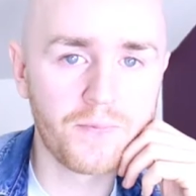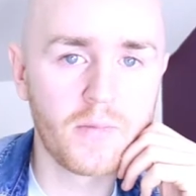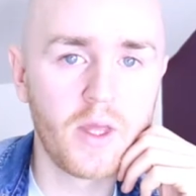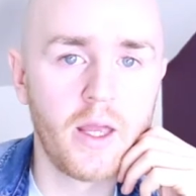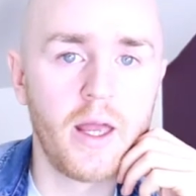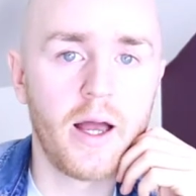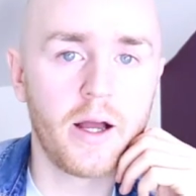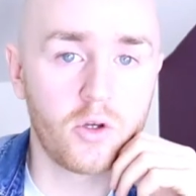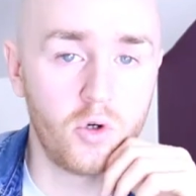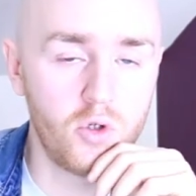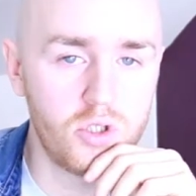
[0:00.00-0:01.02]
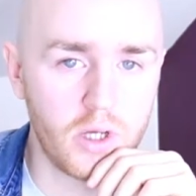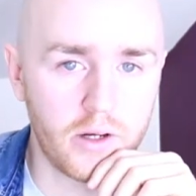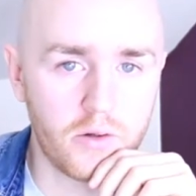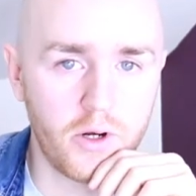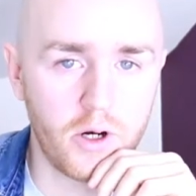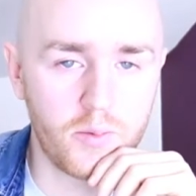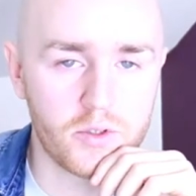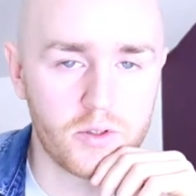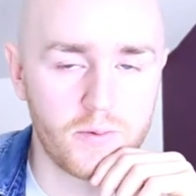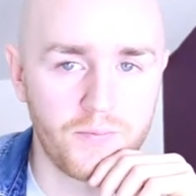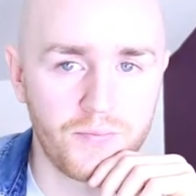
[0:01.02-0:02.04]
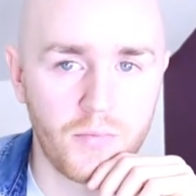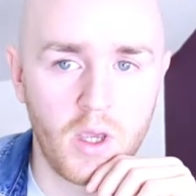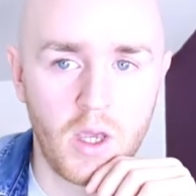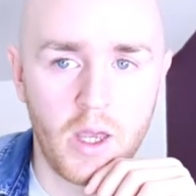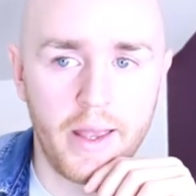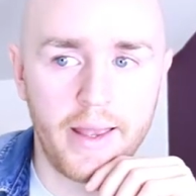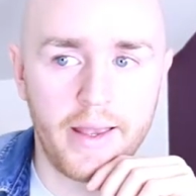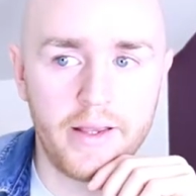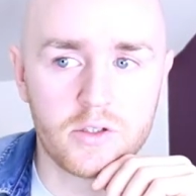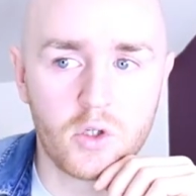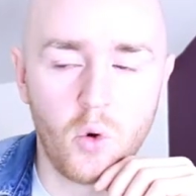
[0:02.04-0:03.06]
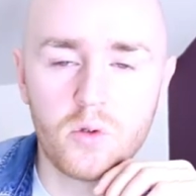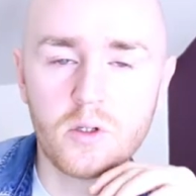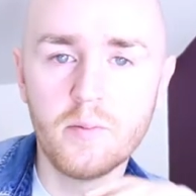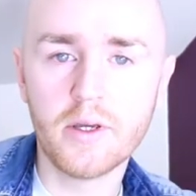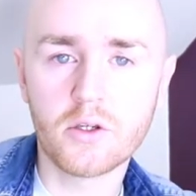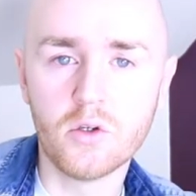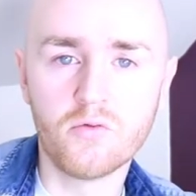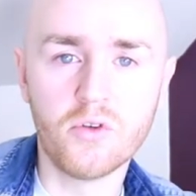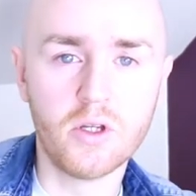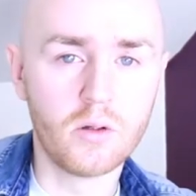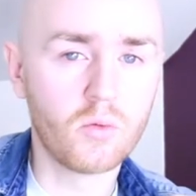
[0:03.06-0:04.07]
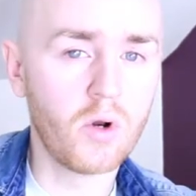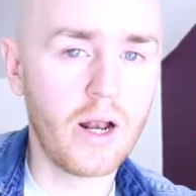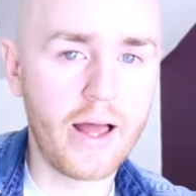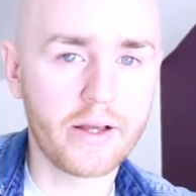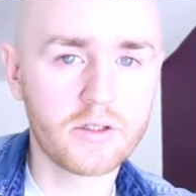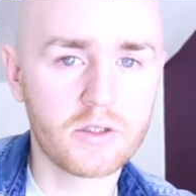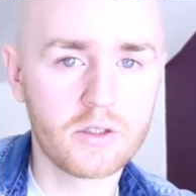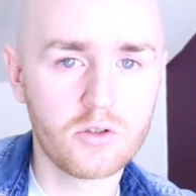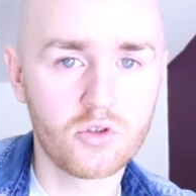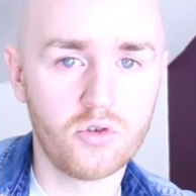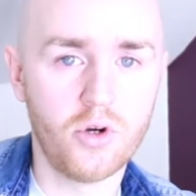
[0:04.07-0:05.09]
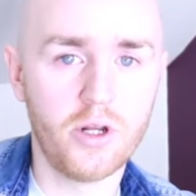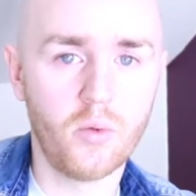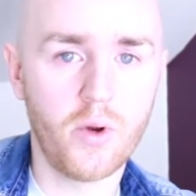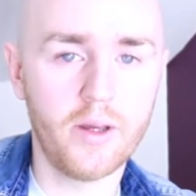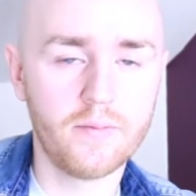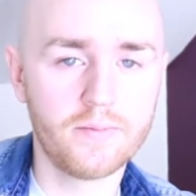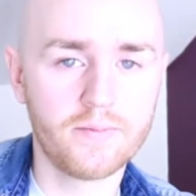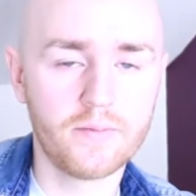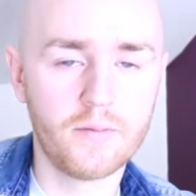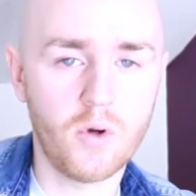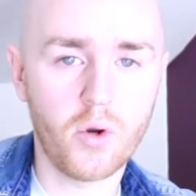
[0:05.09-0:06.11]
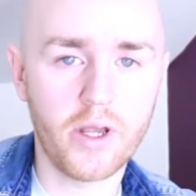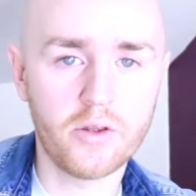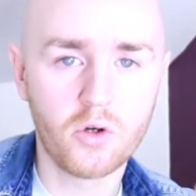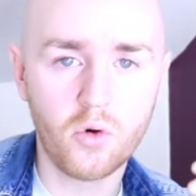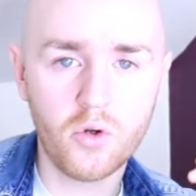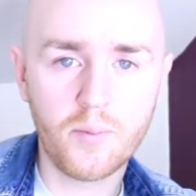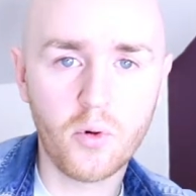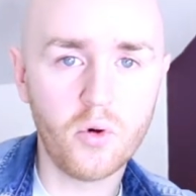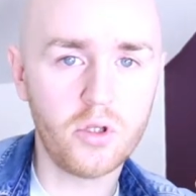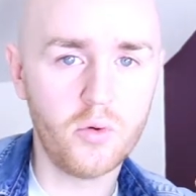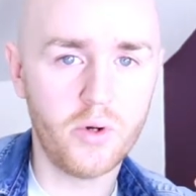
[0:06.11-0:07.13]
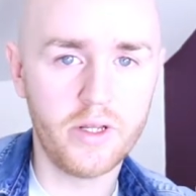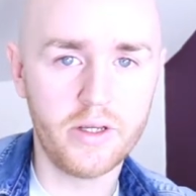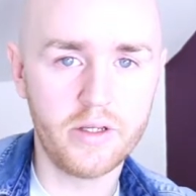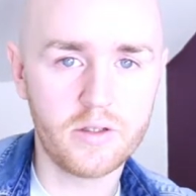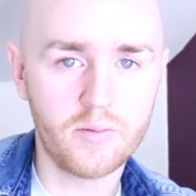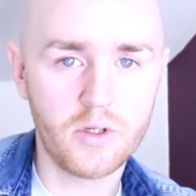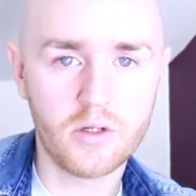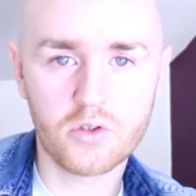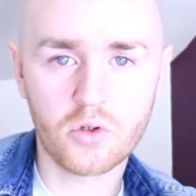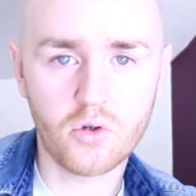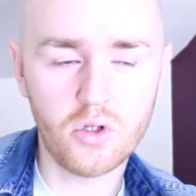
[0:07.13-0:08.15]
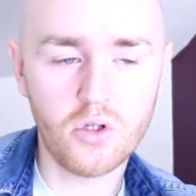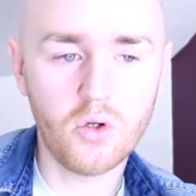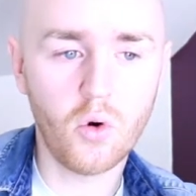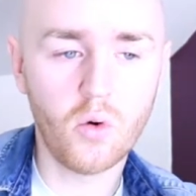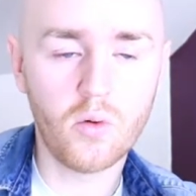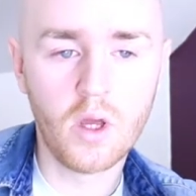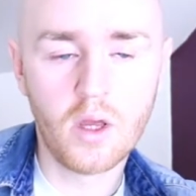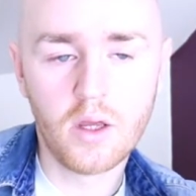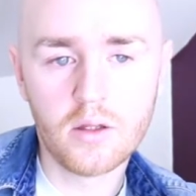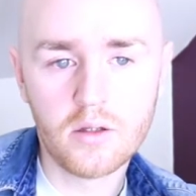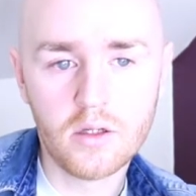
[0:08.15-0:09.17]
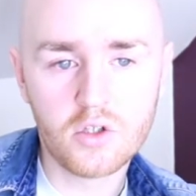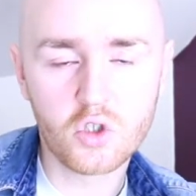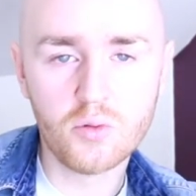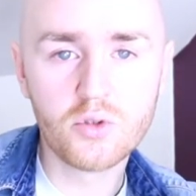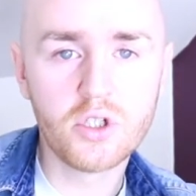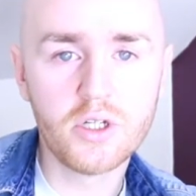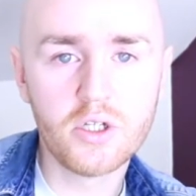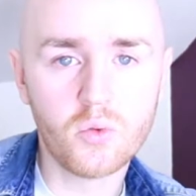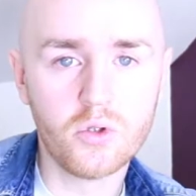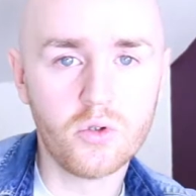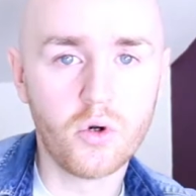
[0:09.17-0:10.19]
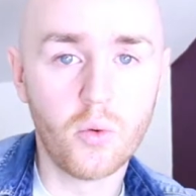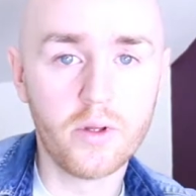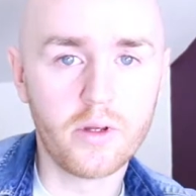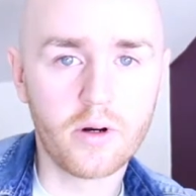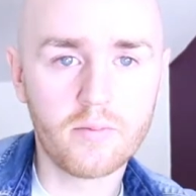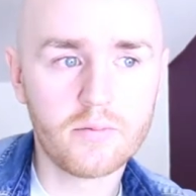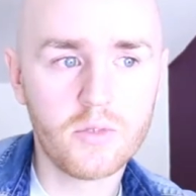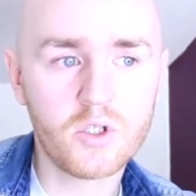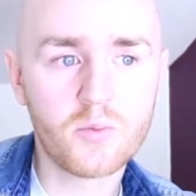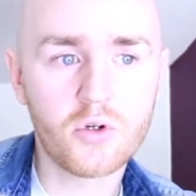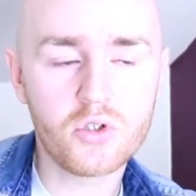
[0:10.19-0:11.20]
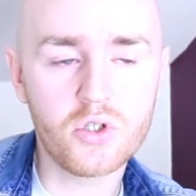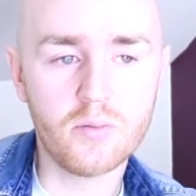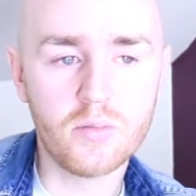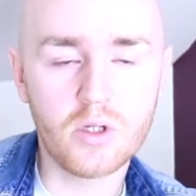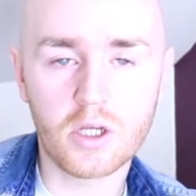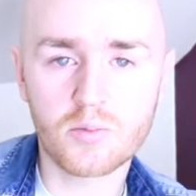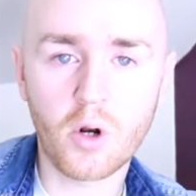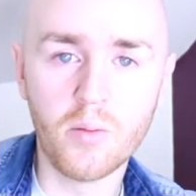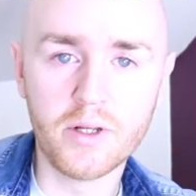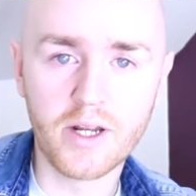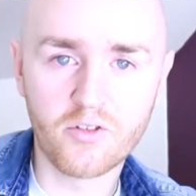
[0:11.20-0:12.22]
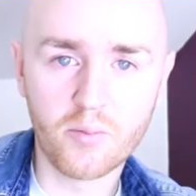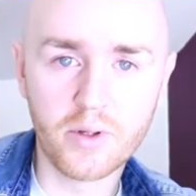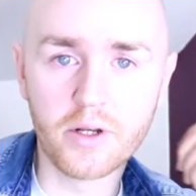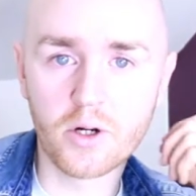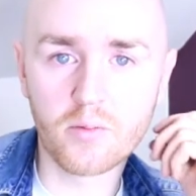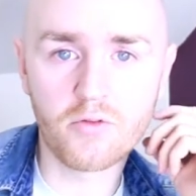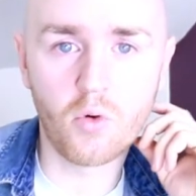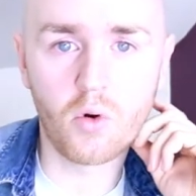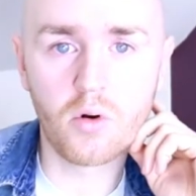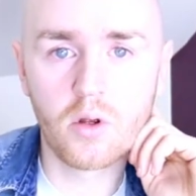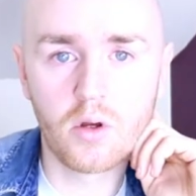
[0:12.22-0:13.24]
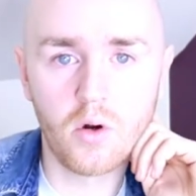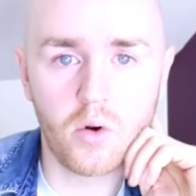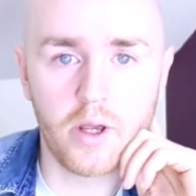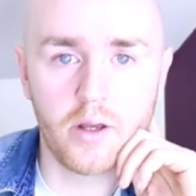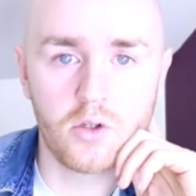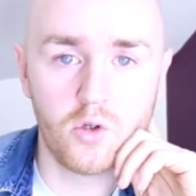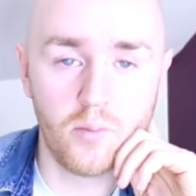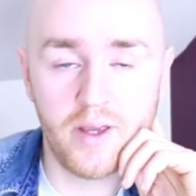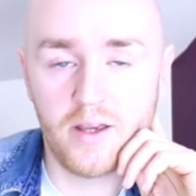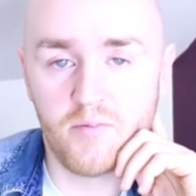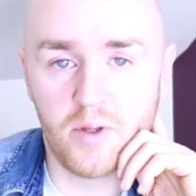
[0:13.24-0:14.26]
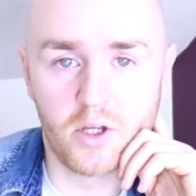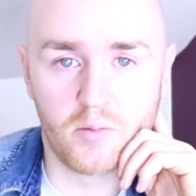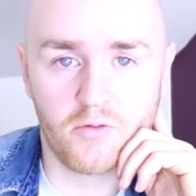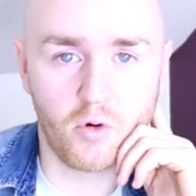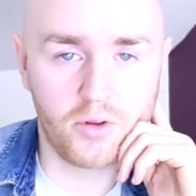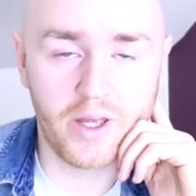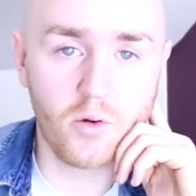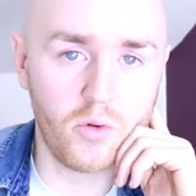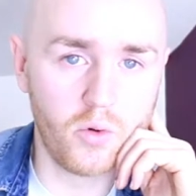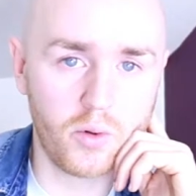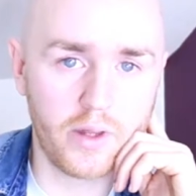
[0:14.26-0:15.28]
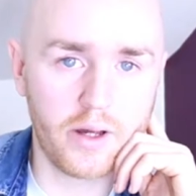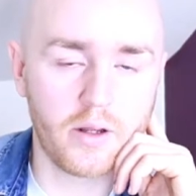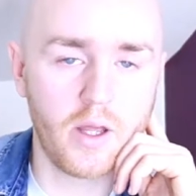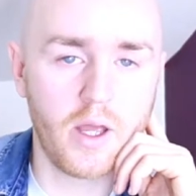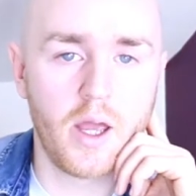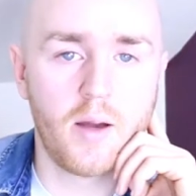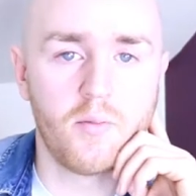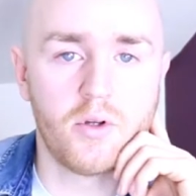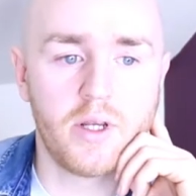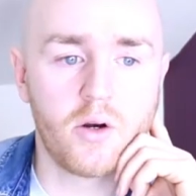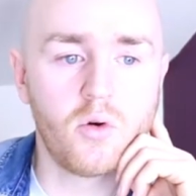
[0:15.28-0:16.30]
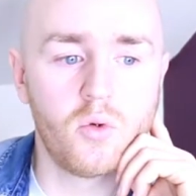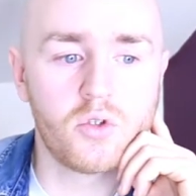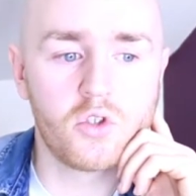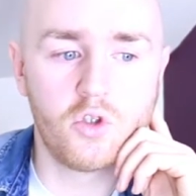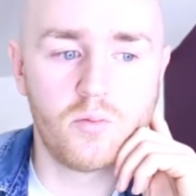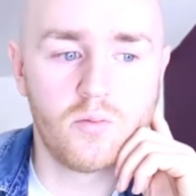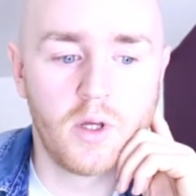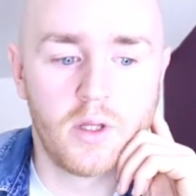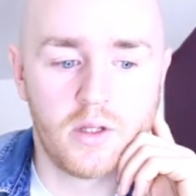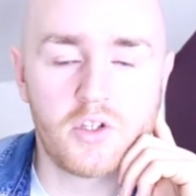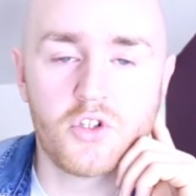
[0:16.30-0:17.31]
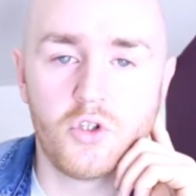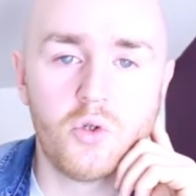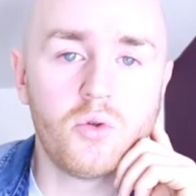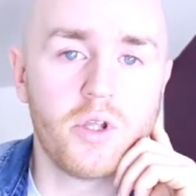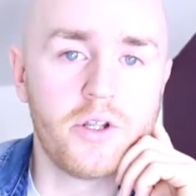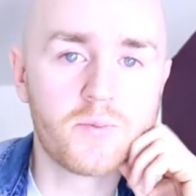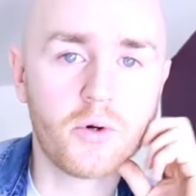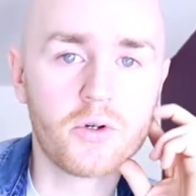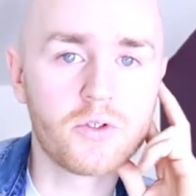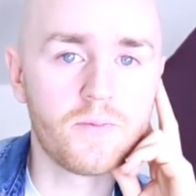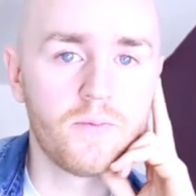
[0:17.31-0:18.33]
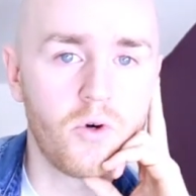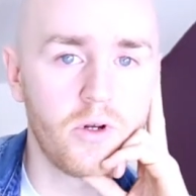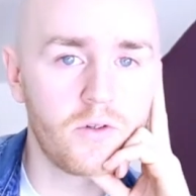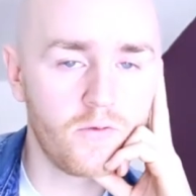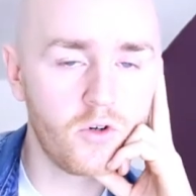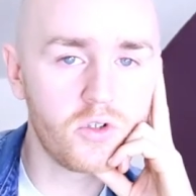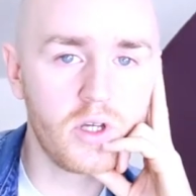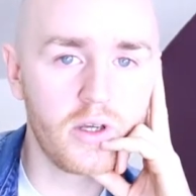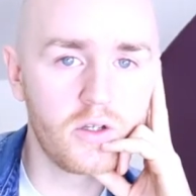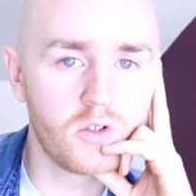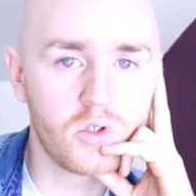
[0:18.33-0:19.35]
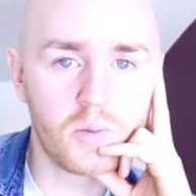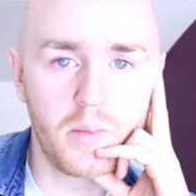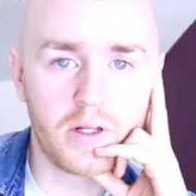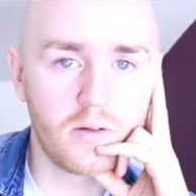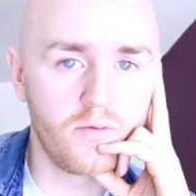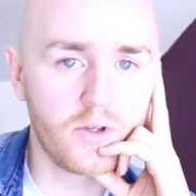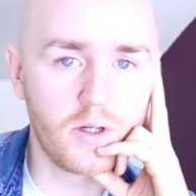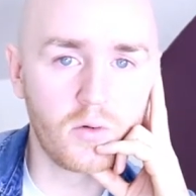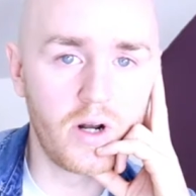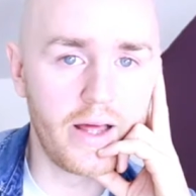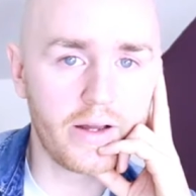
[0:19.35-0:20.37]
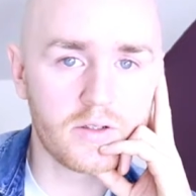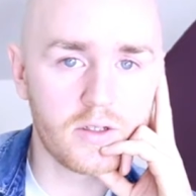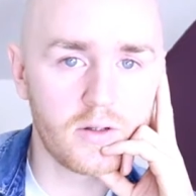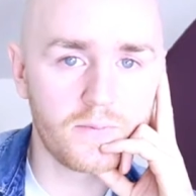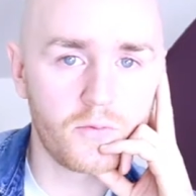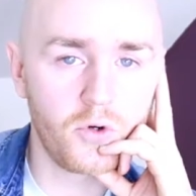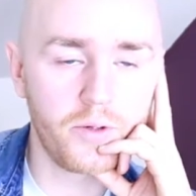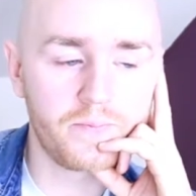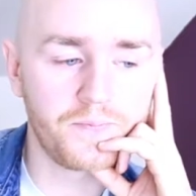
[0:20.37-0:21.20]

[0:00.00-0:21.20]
a good psychotherapist is going to make you feel relaxed straight away, okay? They're going to put you at ease because they're going to know, the assumption is when you go in there, this person has probably never been here before, okay? You may have been there before, they don't know that. But they're going to assume this is new to this person, right? So first thing is just make them feel relaxed, right?